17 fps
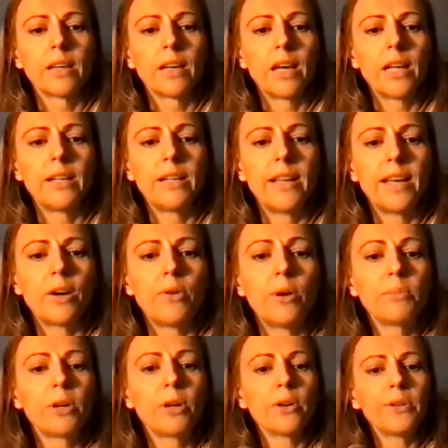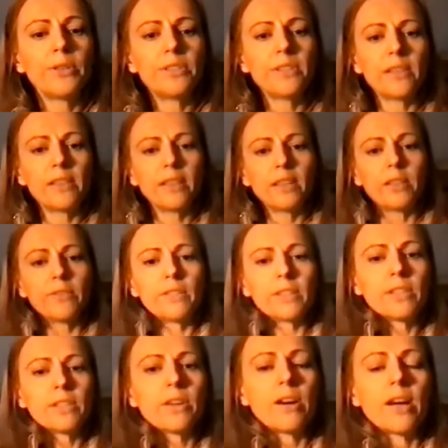And now I'm going to think of a
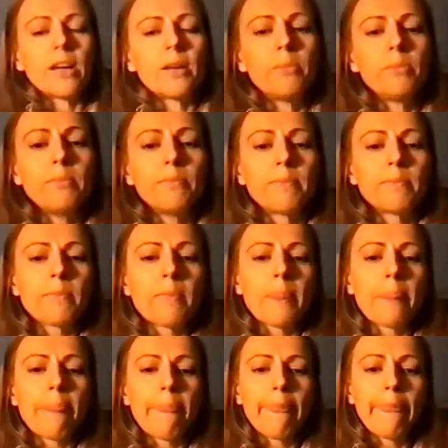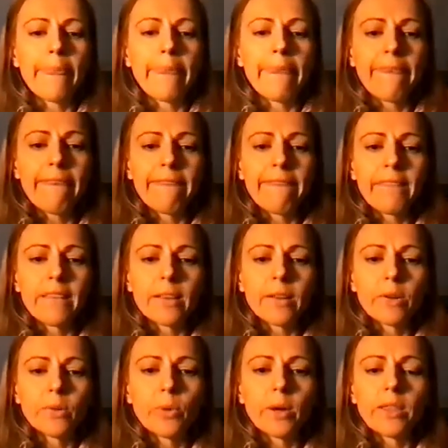time,
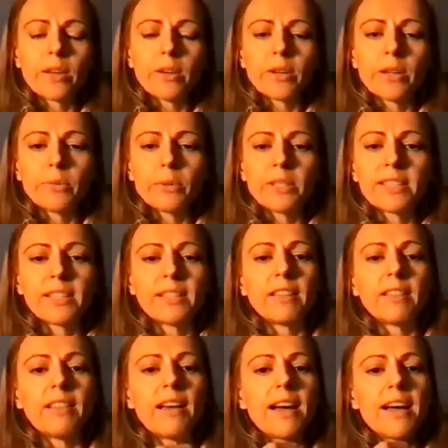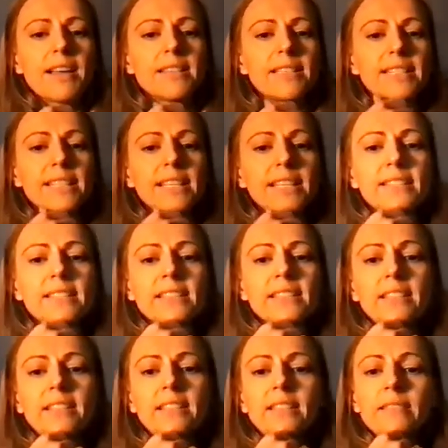whether it was in the last
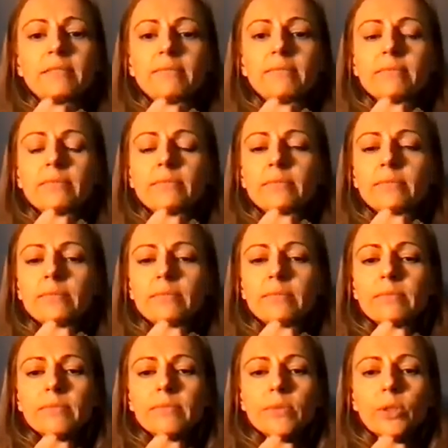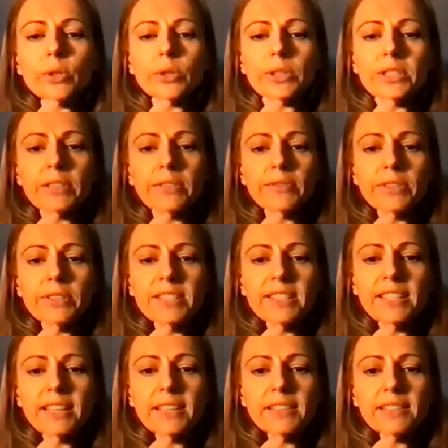season or a different
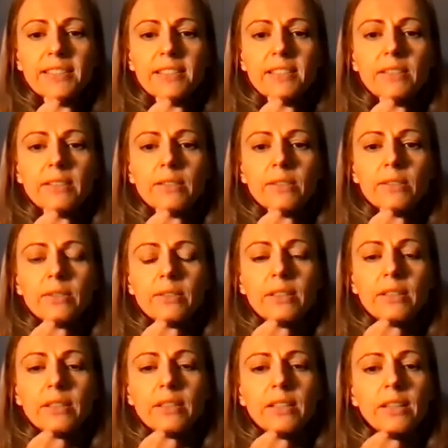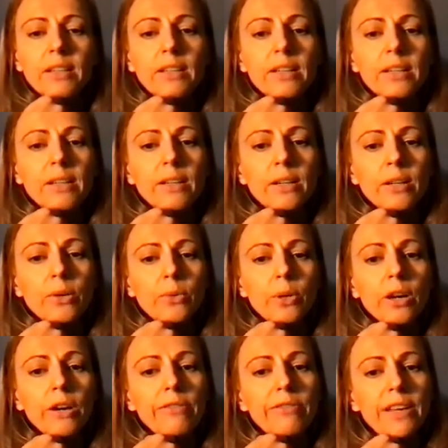season,
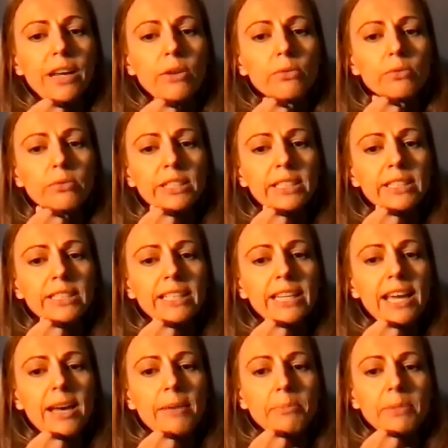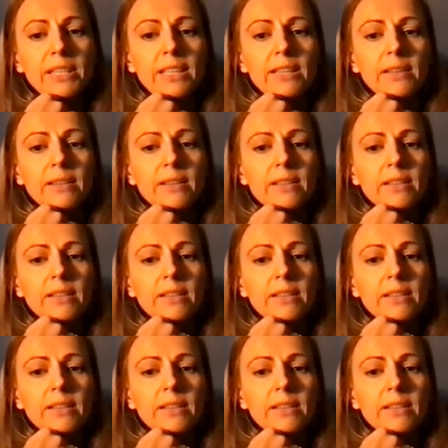where I felt really happy.